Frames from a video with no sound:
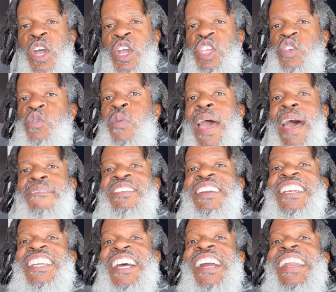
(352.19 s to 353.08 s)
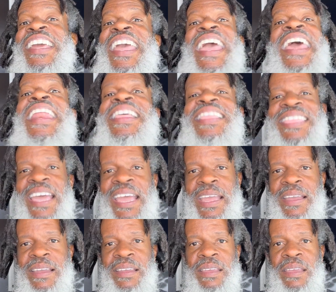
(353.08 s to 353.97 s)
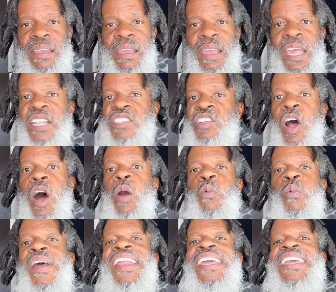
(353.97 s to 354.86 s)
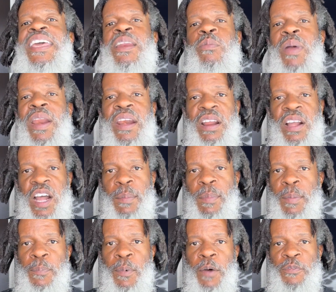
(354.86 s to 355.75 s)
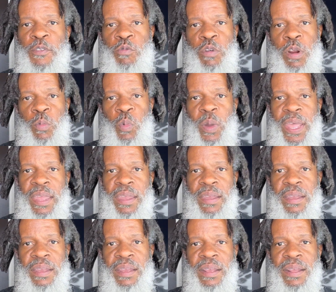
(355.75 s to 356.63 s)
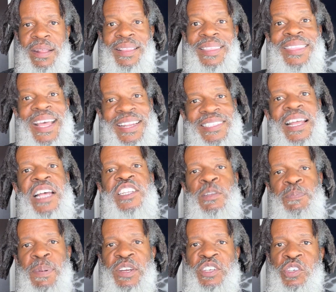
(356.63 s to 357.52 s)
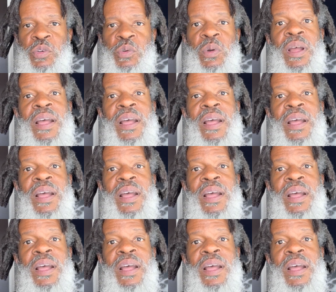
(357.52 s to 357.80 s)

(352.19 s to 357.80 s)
You haven't done anything, and it's already getting ready to come up off the runway. That's how special